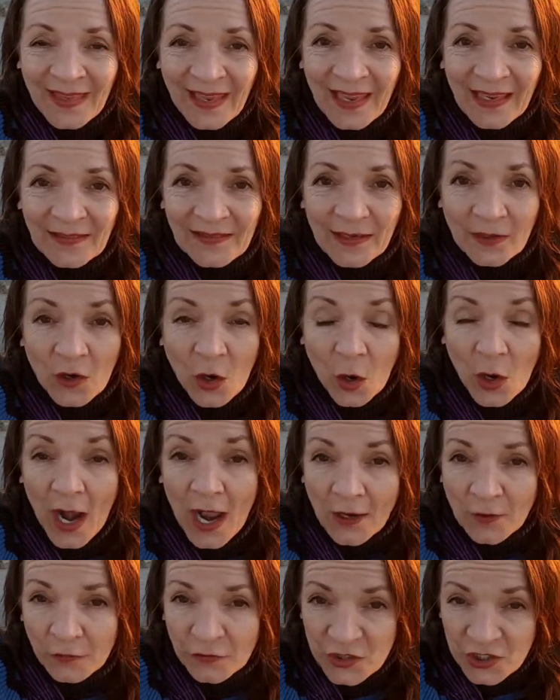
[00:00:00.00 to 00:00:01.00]
and that are
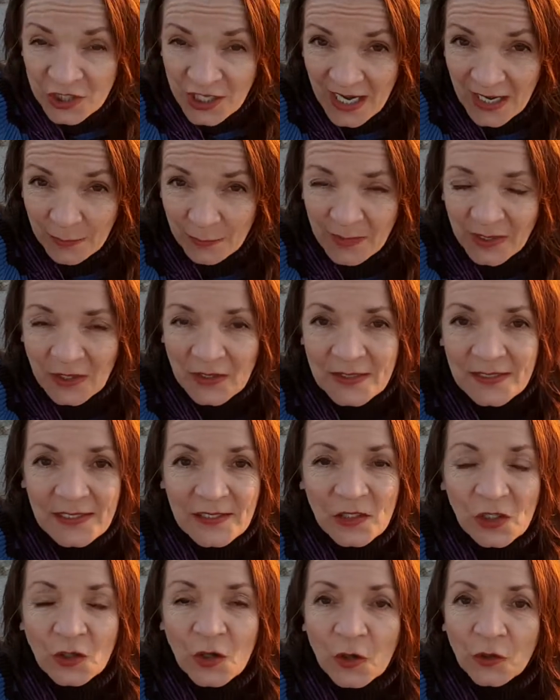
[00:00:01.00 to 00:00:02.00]
out of shape
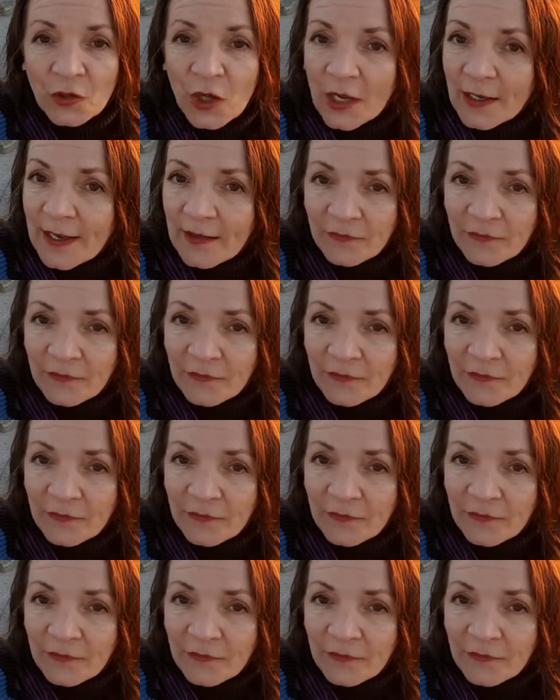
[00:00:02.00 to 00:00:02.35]
because you know not